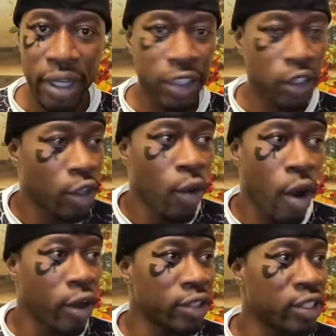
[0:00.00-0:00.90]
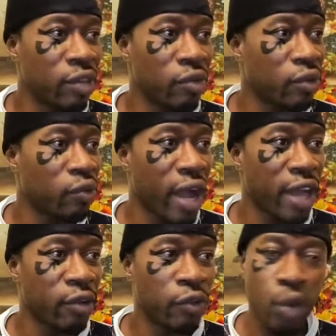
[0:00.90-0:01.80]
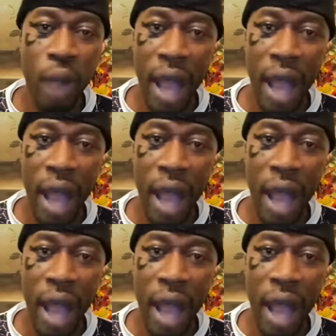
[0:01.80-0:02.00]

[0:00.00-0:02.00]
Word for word: it's so hard to even find a few